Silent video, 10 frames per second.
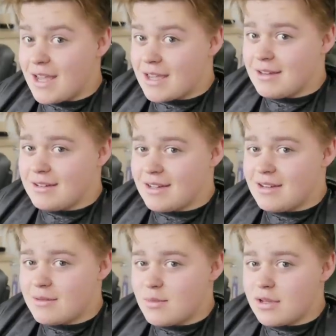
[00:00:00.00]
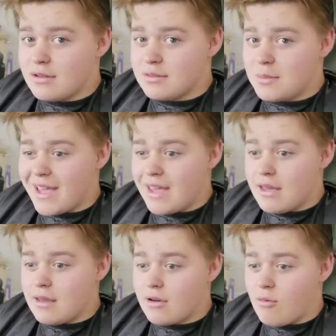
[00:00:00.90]
haircut done because my
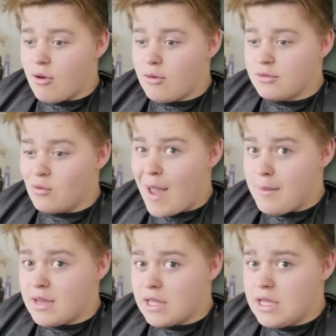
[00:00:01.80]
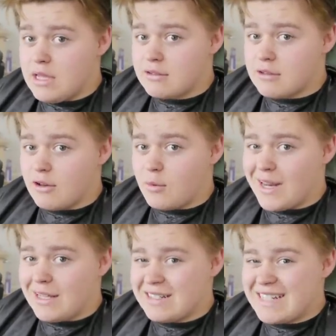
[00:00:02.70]
hair grows rampantly, so
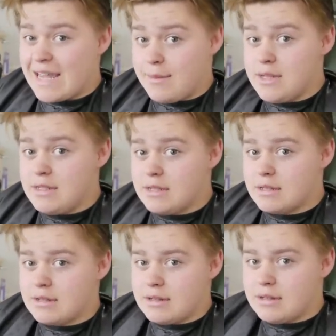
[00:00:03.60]
we need to tame it.